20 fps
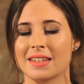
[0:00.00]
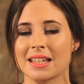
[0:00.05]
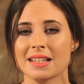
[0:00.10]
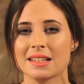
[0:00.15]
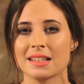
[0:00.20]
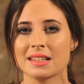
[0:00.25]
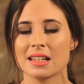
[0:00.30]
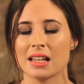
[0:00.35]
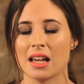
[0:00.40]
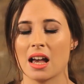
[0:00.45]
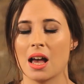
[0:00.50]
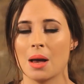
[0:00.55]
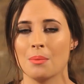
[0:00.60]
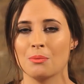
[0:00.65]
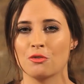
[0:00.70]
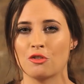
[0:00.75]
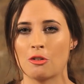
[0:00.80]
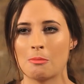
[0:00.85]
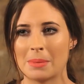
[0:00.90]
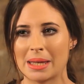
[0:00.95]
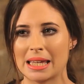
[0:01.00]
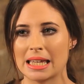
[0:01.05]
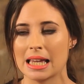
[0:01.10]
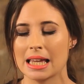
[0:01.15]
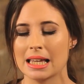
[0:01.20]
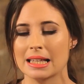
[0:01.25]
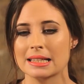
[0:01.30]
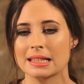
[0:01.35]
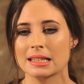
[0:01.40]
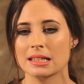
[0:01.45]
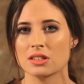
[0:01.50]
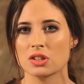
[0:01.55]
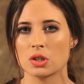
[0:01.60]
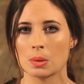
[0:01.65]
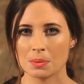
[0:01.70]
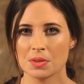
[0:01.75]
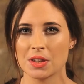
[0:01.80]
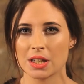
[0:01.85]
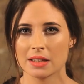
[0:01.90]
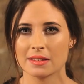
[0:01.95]
This, for me, is
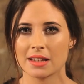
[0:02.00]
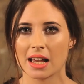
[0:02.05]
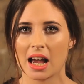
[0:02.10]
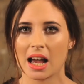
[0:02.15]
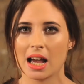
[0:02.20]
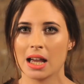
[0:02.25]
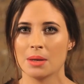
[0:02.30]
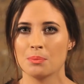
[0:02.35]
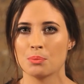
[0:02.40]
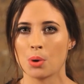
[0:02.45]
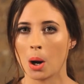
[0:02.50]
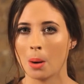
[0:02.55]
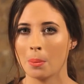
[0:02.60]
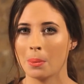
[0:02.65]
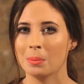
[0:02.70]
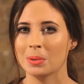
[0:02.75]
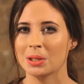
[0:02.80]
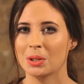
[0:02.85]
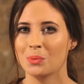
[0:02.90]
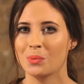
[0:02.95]
something that I probably